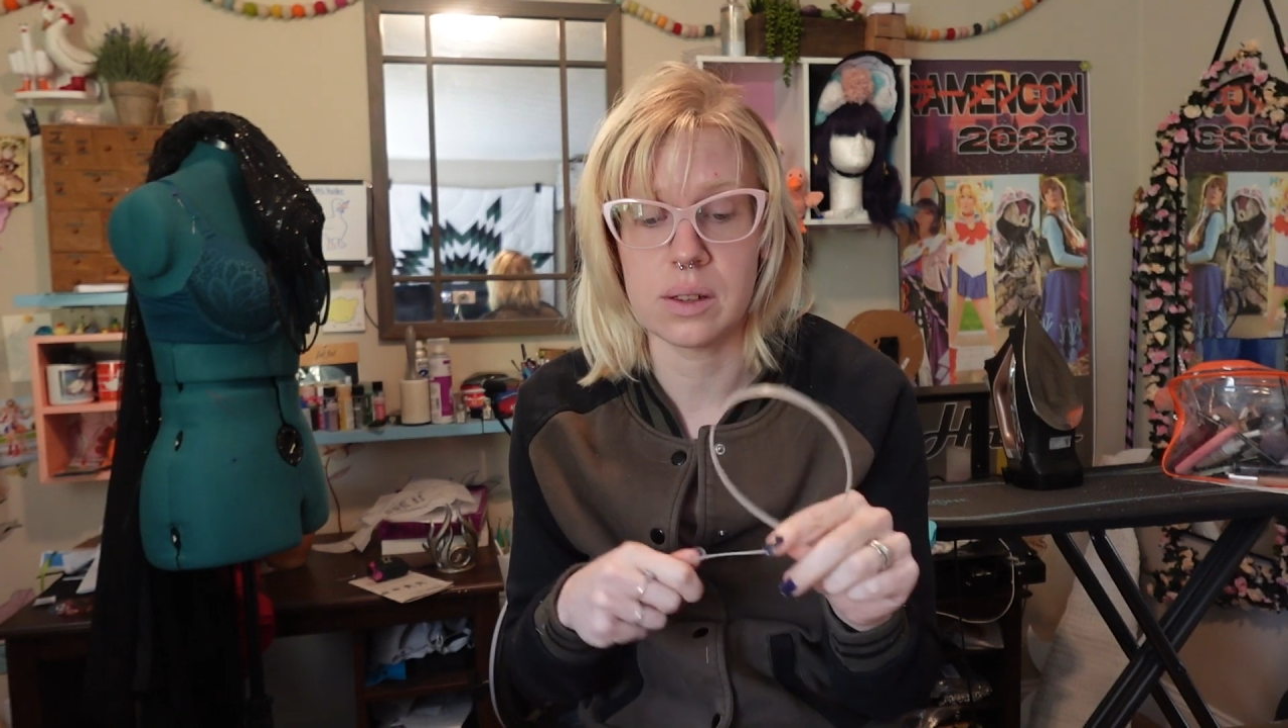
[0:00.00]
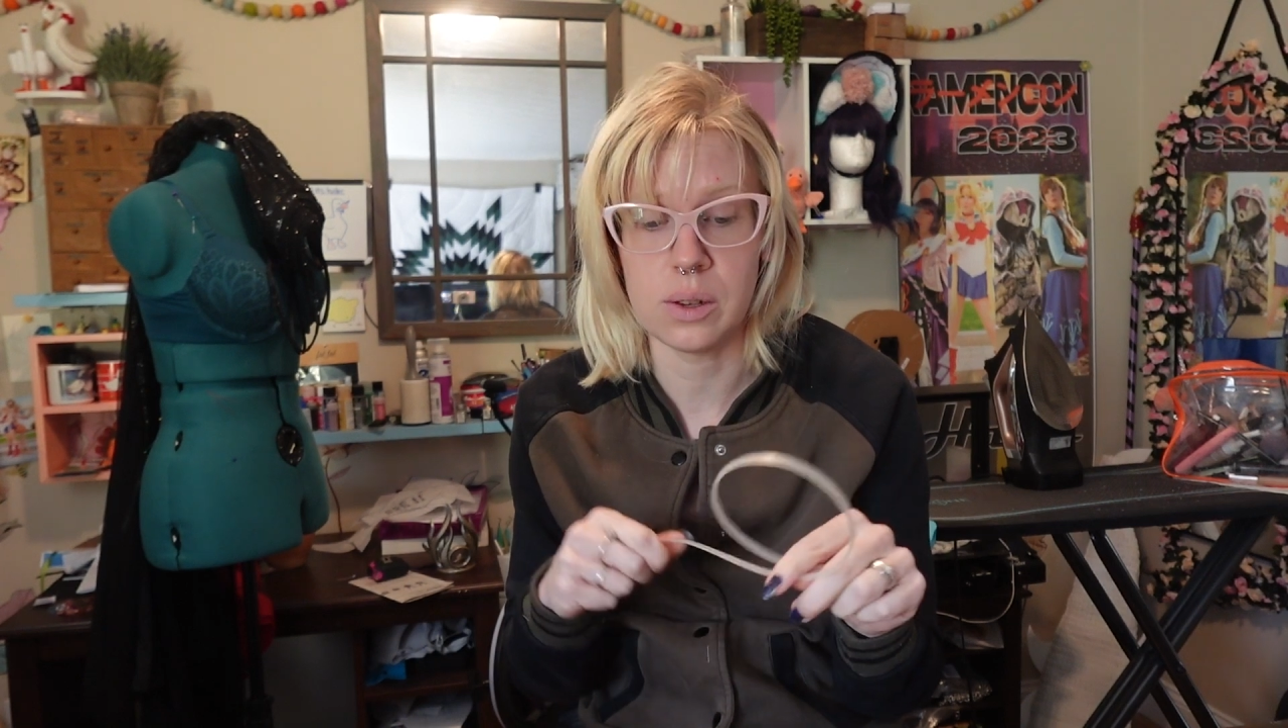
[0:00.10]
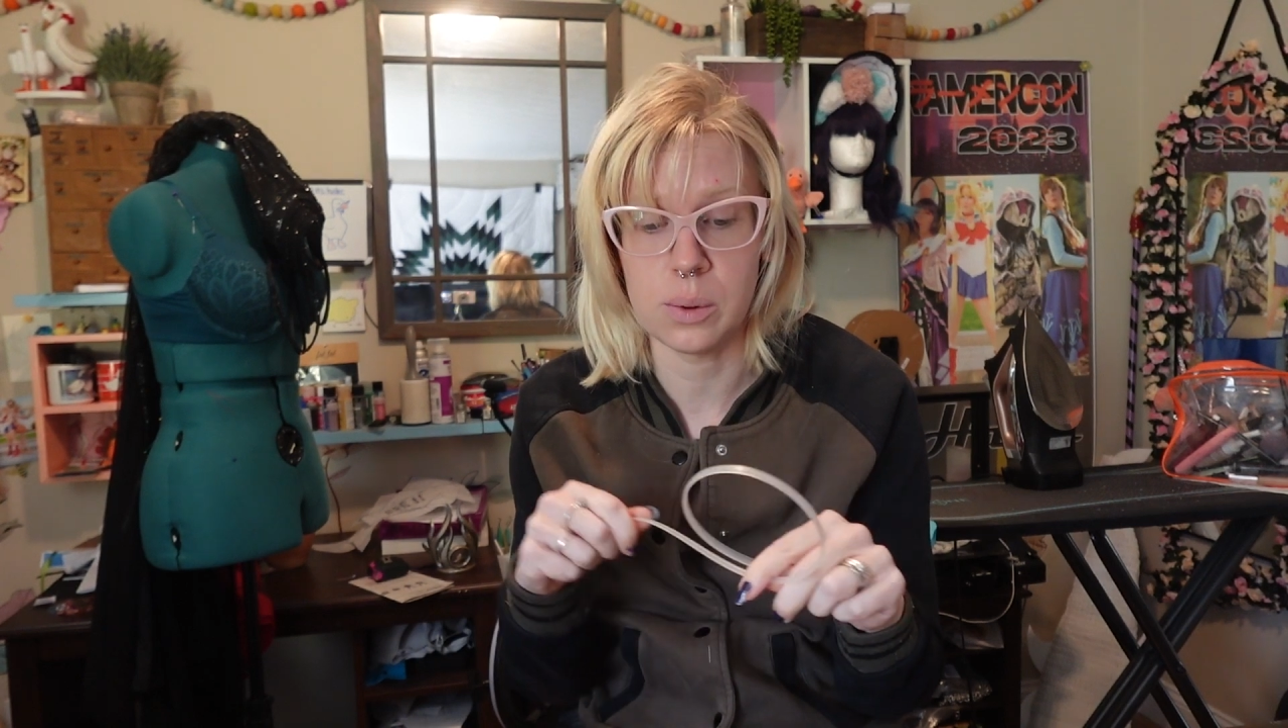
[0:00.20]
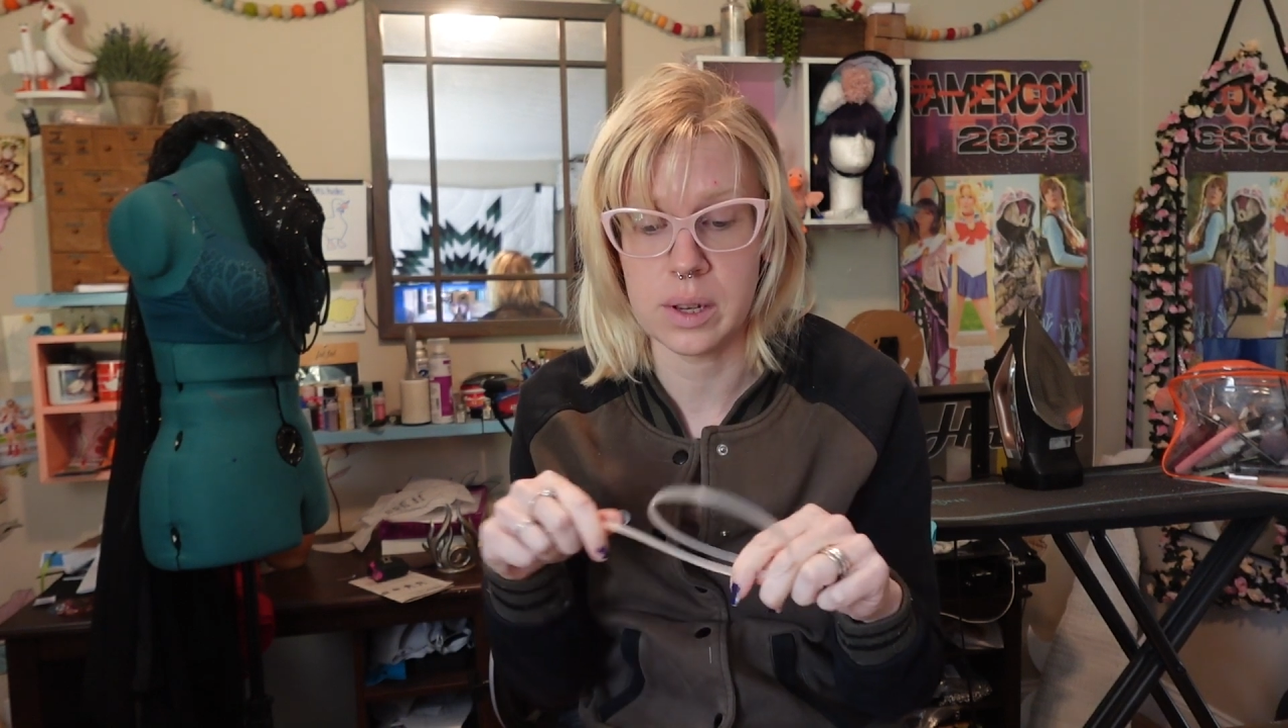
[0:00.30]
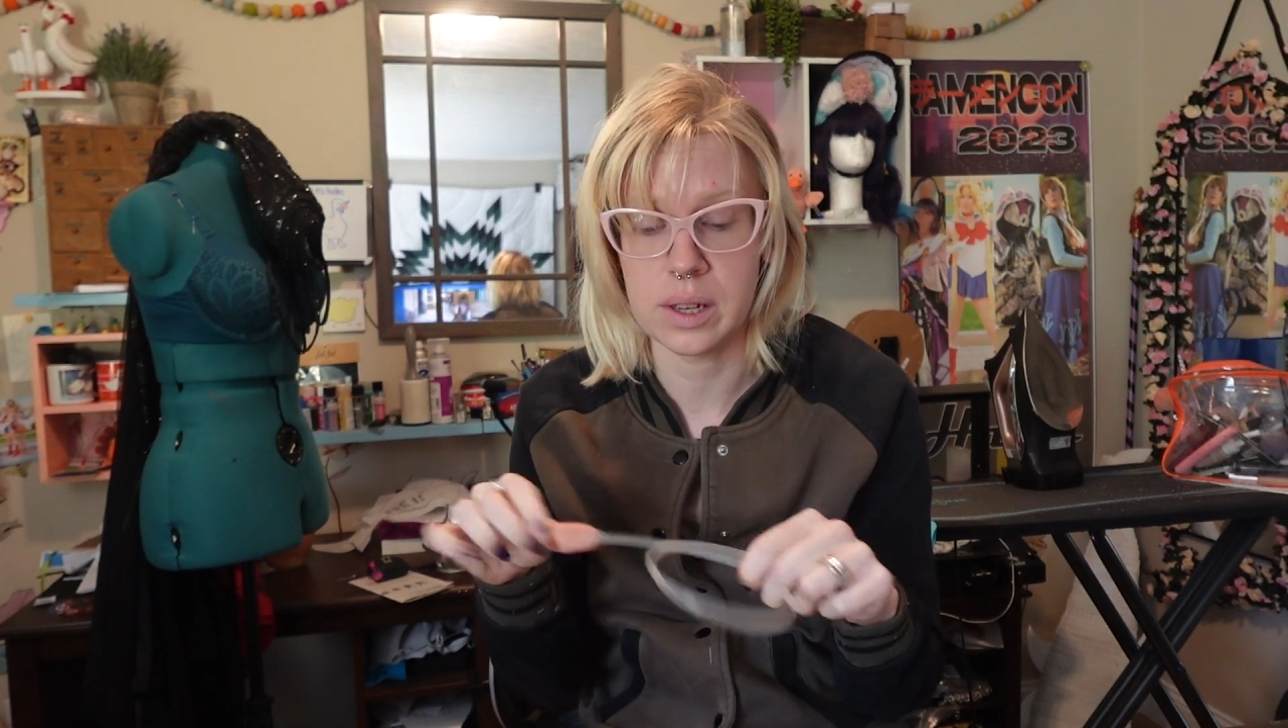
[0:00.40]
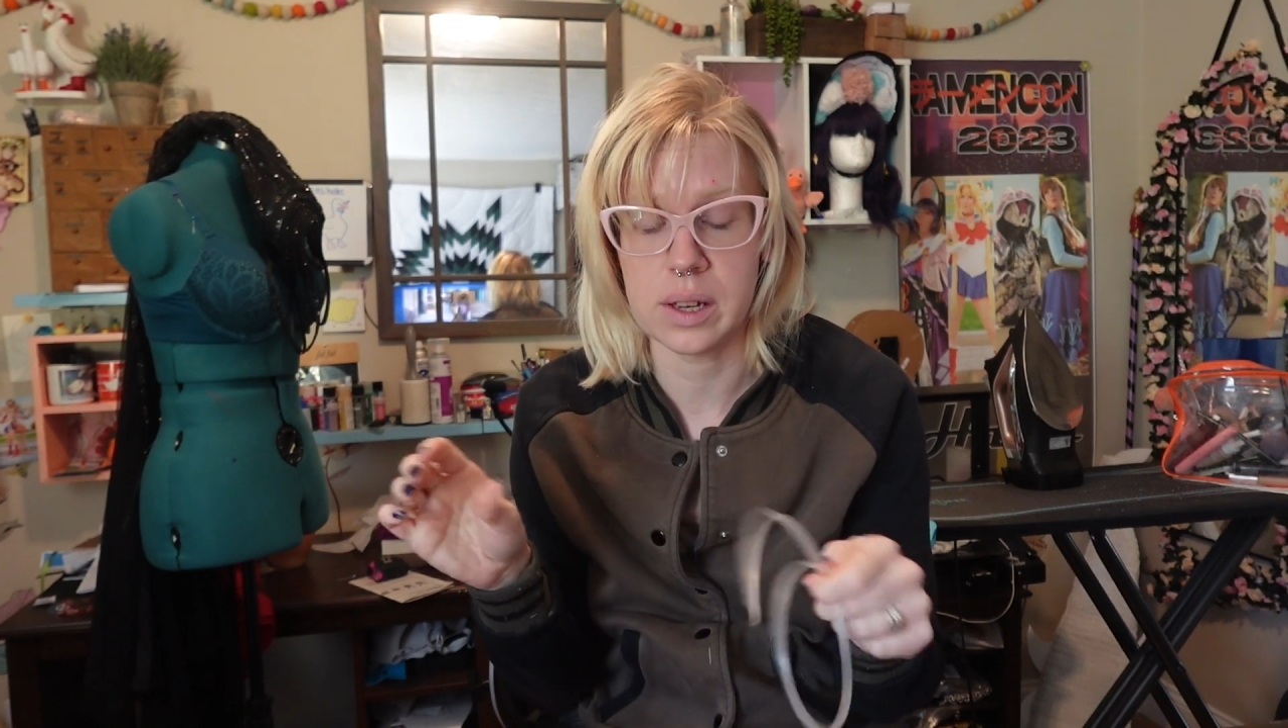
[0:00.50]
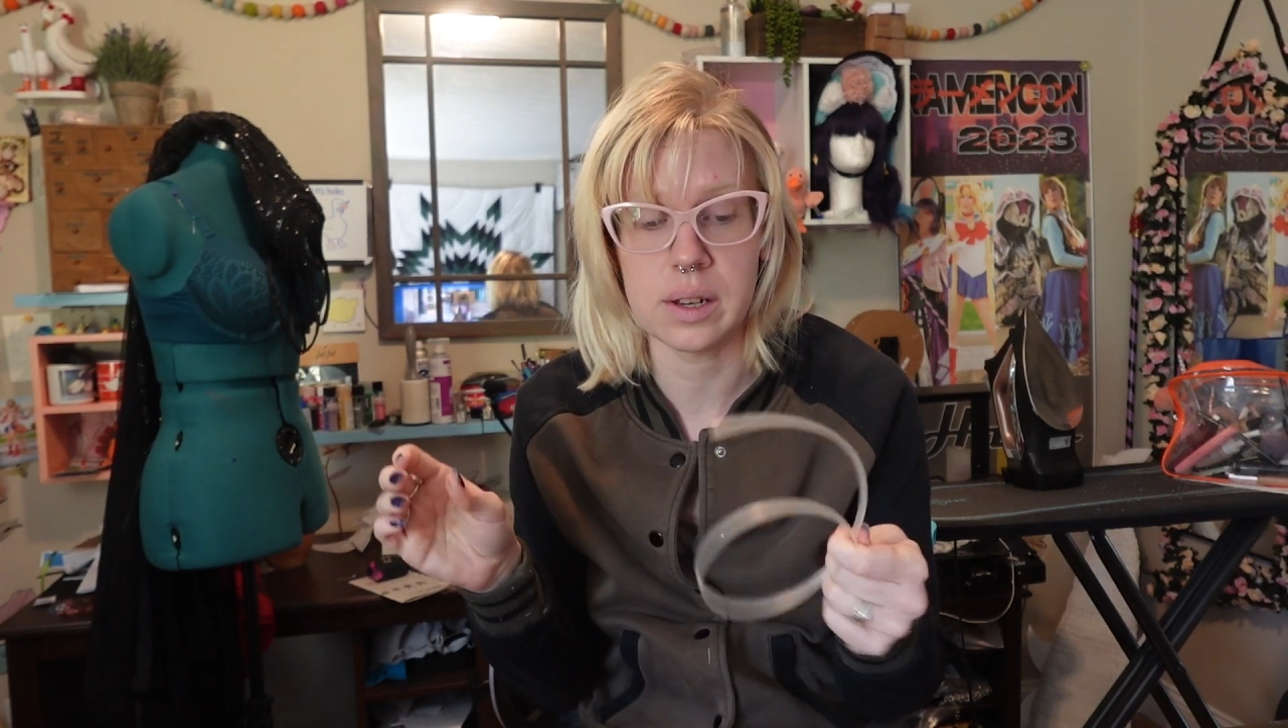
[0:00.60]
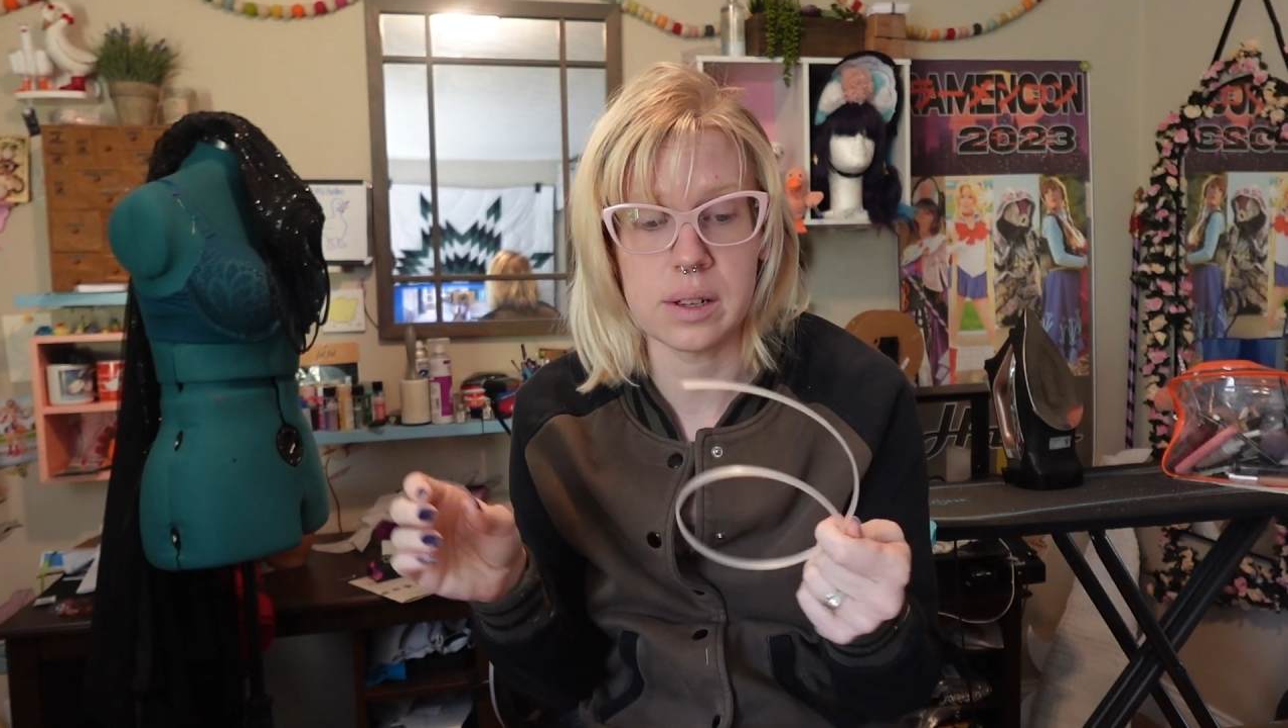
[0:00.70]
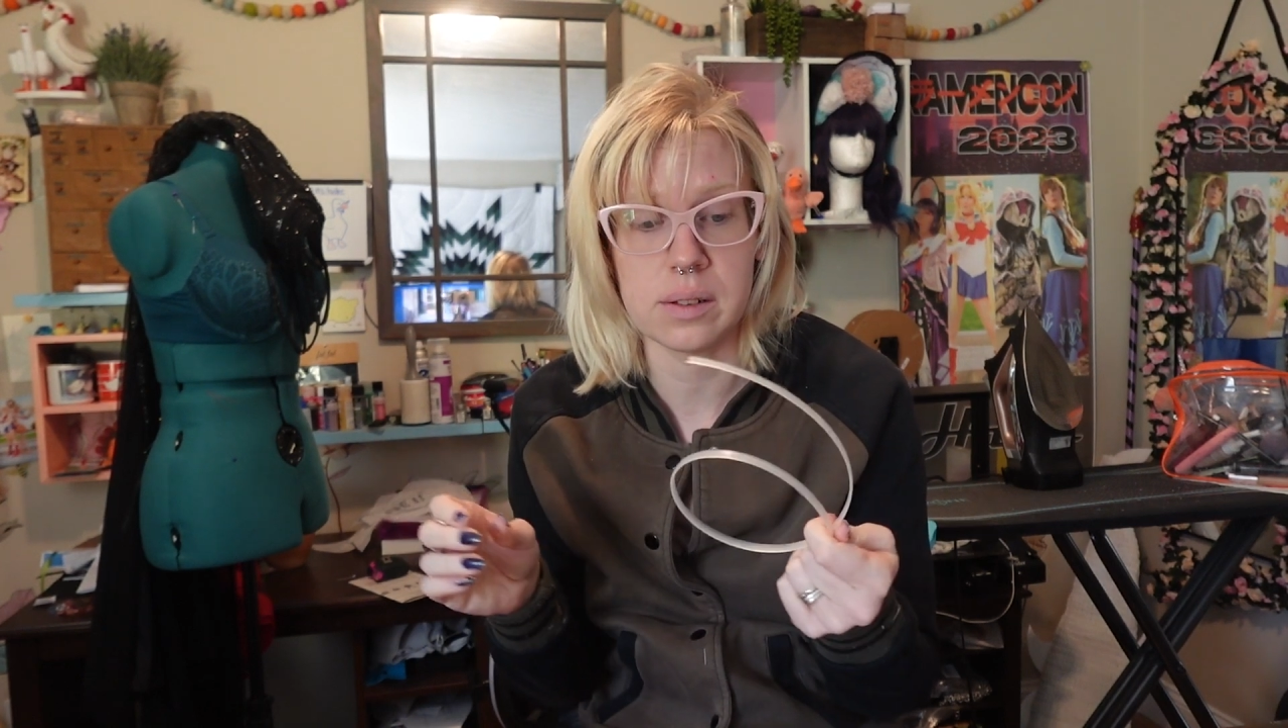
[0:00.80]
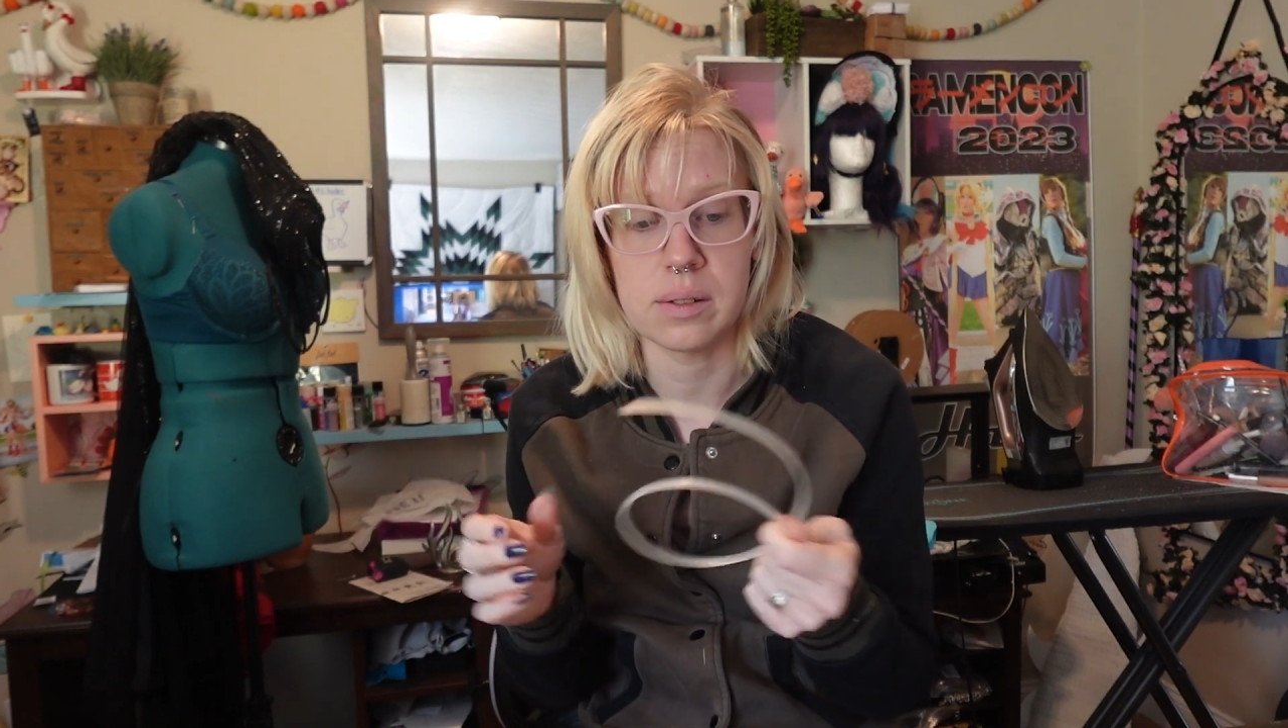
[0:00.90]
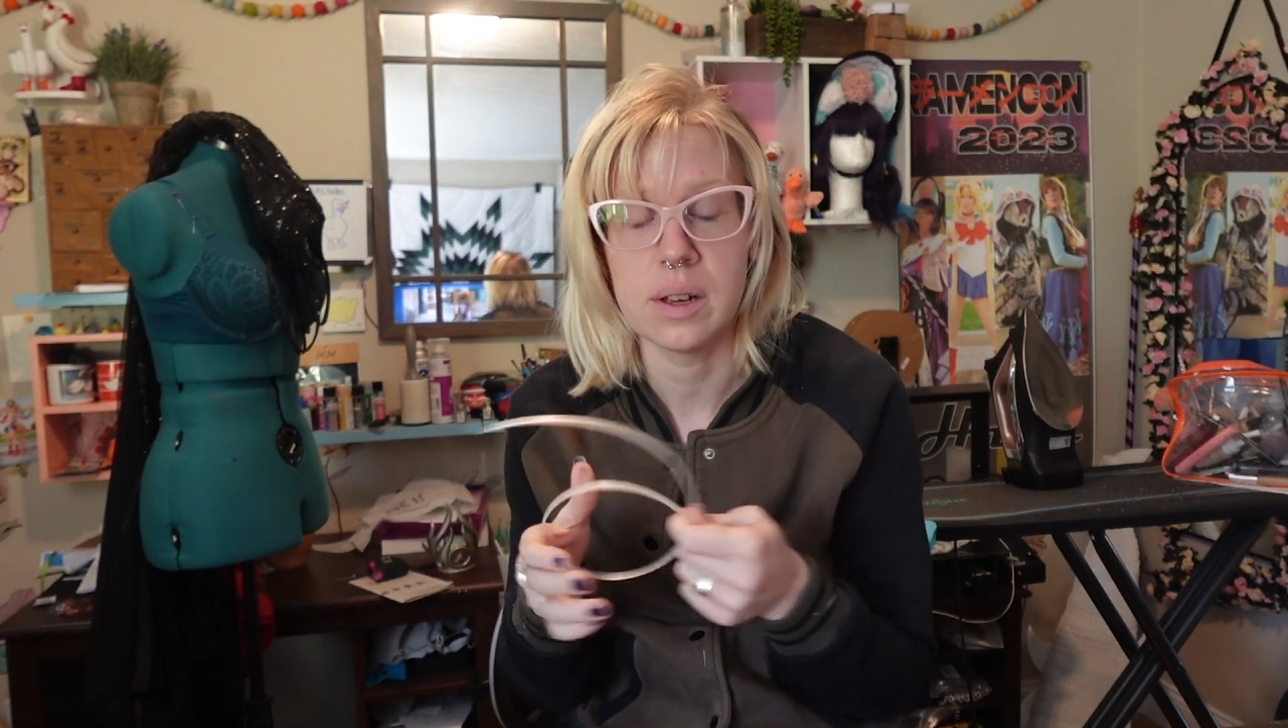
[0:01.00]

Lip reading: you can get at